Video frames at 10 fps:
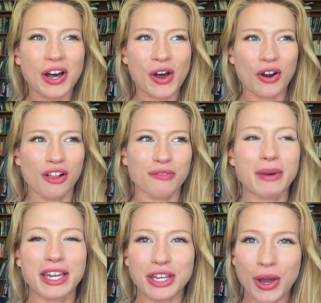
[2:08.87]
on all of
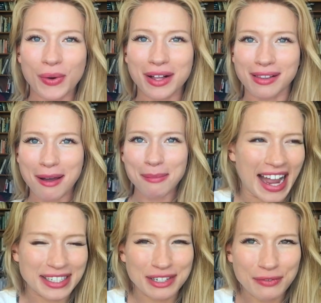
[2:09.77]
my Yoga Club
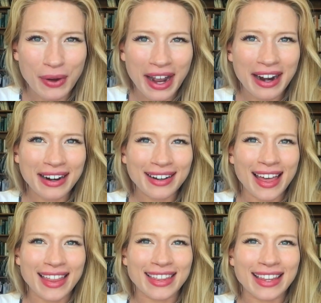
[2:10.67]
activewear
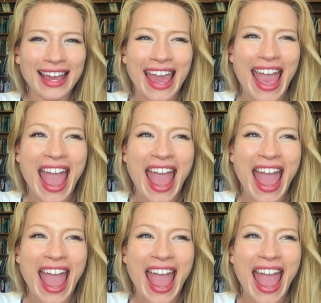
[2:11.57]
than like